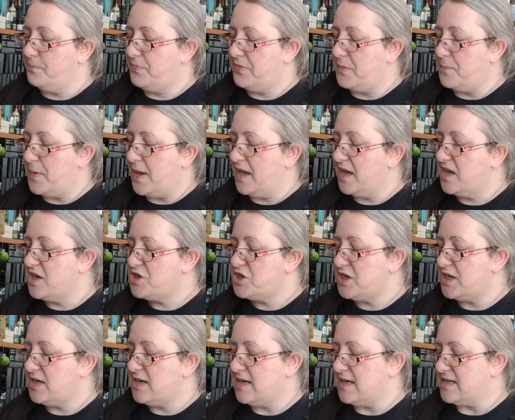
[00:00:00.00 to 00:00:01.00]
The
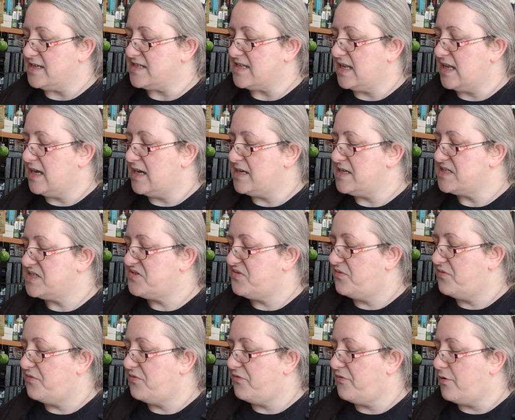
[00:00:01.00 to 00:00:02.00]
packaging has lines
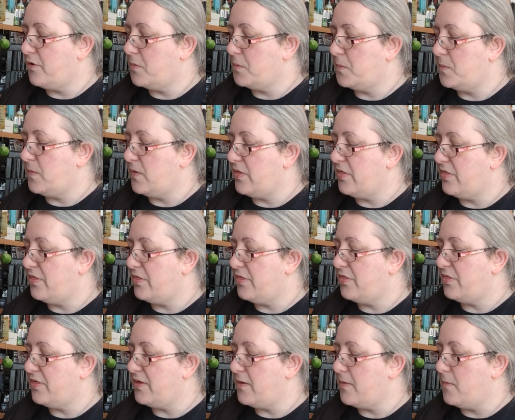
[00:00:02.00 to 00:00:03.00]
from
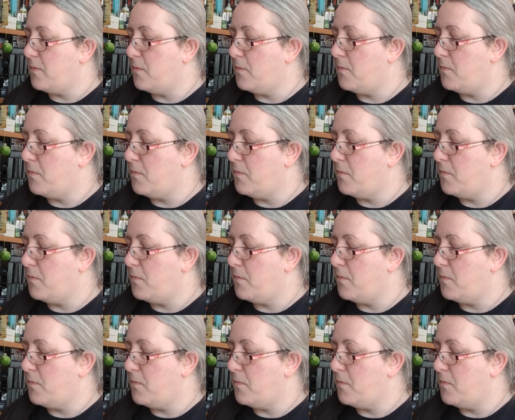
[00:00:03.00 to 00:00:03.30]
the